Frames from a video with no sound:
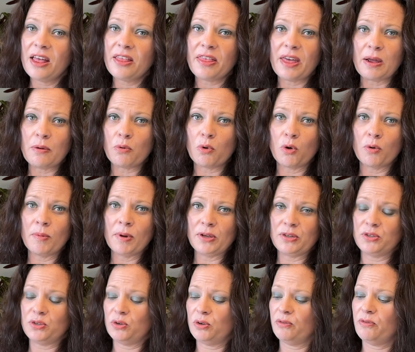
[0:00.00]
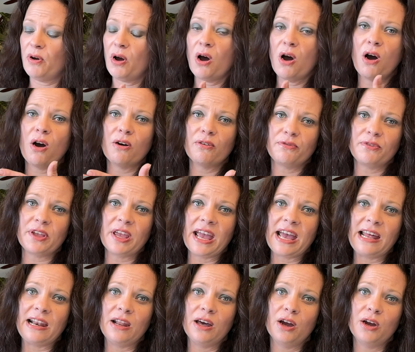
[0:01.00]
They were almost sort of half
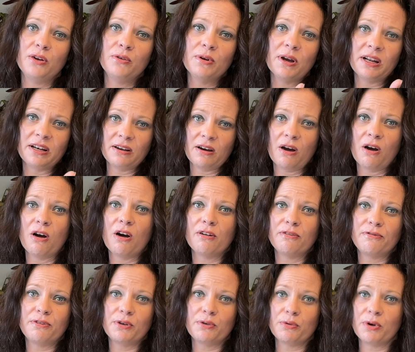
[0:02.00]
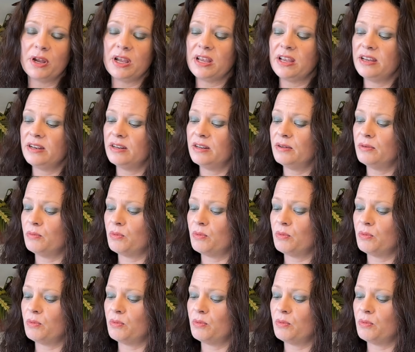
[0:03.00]
yellow and half green,